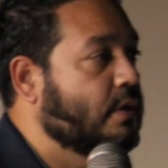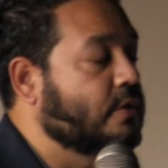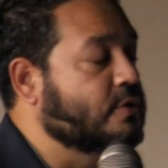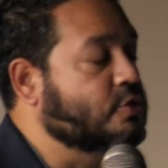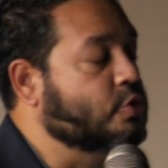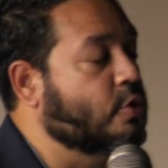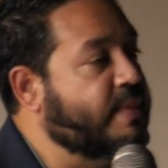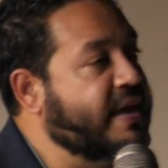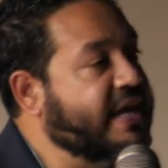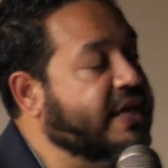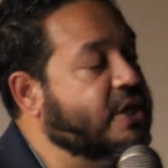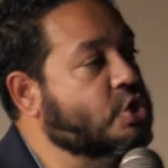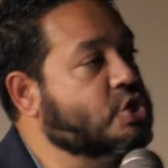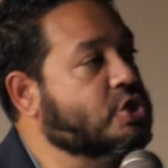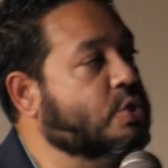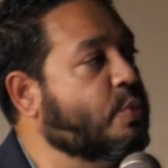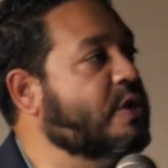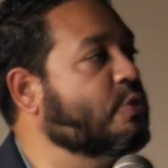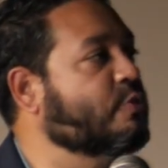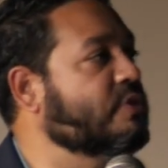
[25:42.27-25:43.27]
So making
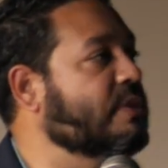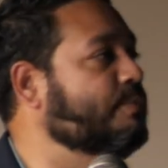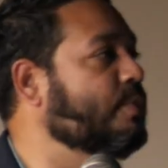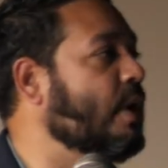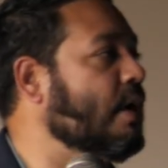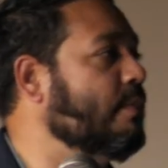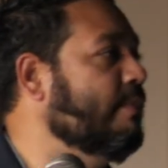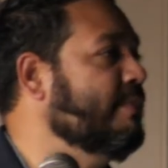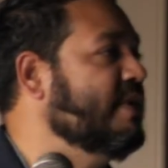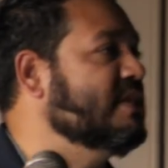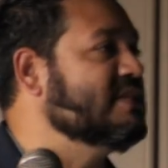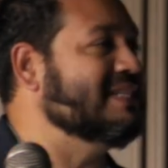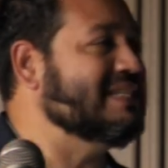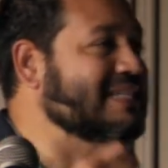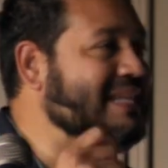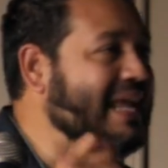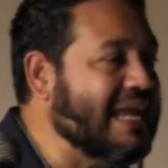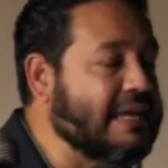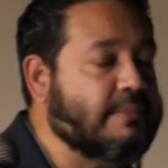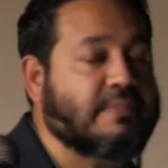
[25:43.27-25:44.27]
sure we know what the problem is,
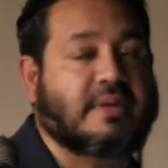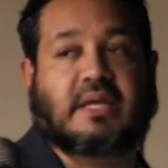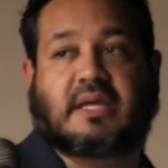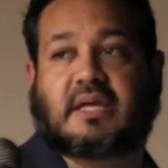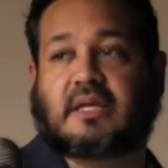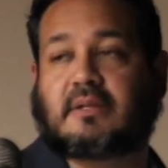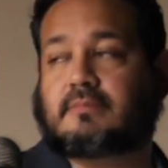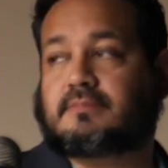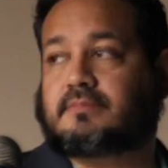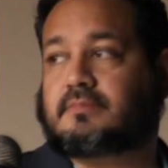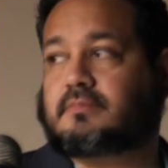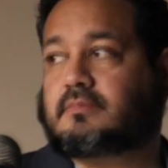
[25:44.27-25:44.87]
naming it,